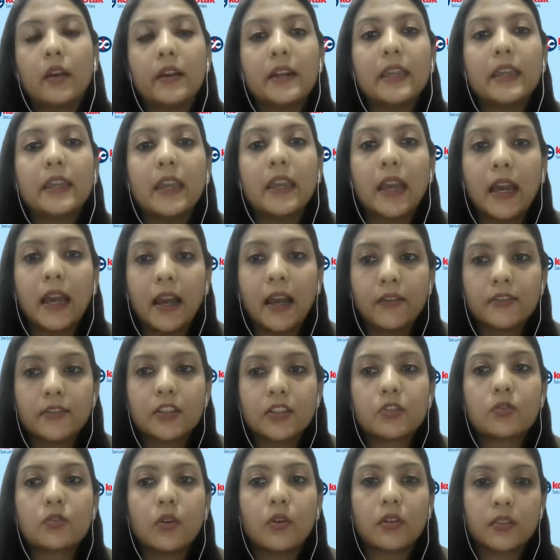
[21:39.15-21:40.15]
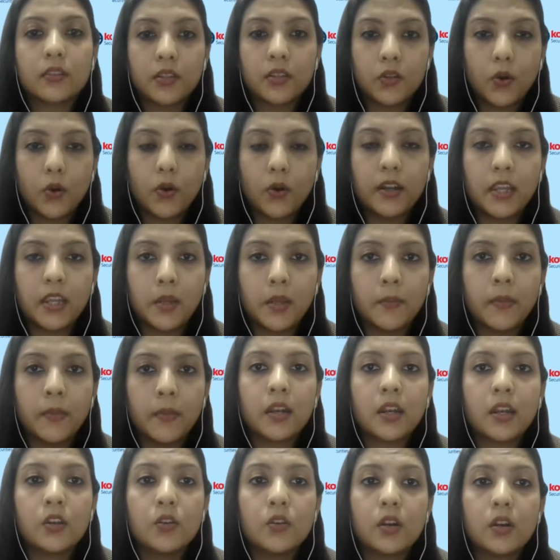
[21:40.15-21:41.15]
already have the stocks in your
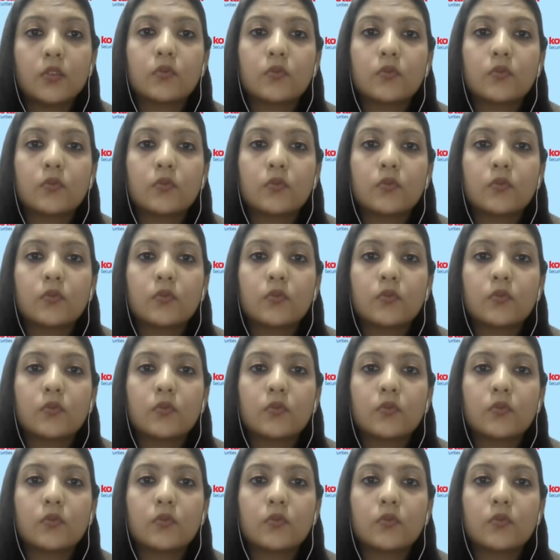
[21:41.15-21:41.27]
demat and you